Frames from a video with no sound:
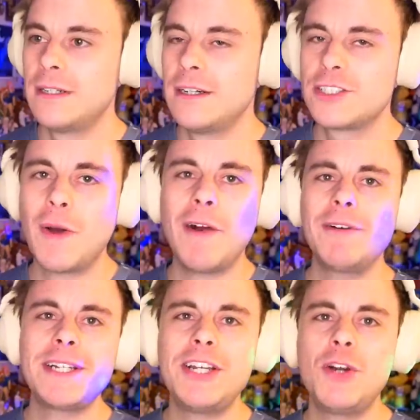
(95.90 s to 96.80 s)
So I
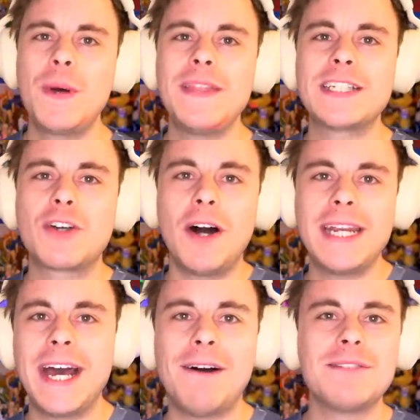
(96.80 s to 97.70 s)
already knew when this got
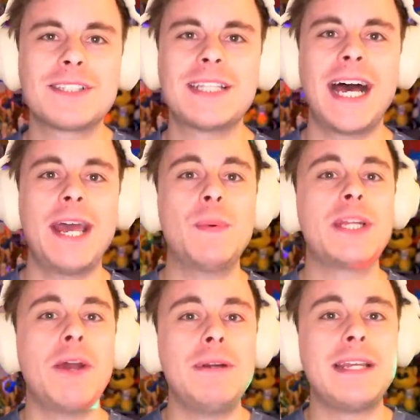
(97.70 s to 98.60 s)
announced that it
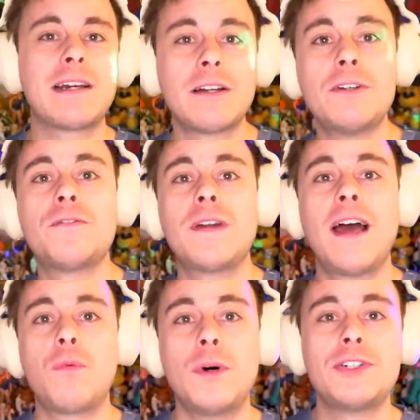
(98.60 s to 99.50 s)
would only include
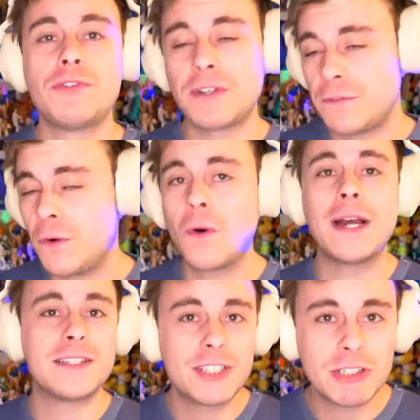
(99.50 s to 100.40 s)
FNAF 1234
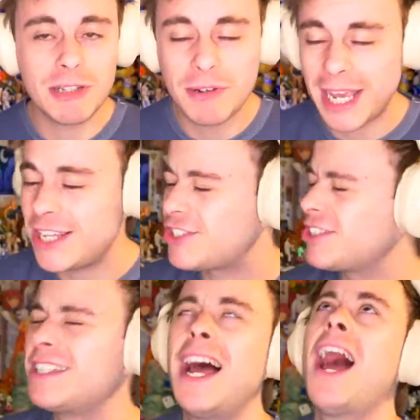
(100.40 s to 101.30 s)
and Sister
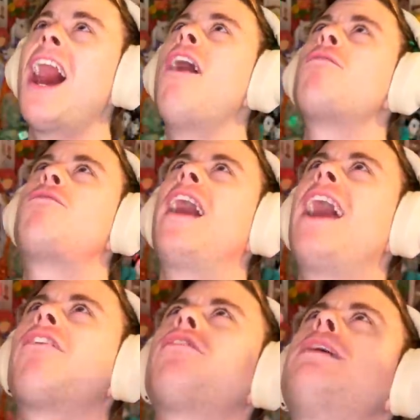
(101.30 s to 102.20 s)
Location, a
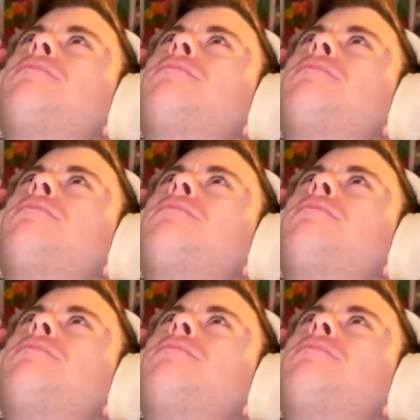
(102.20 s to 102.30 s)
very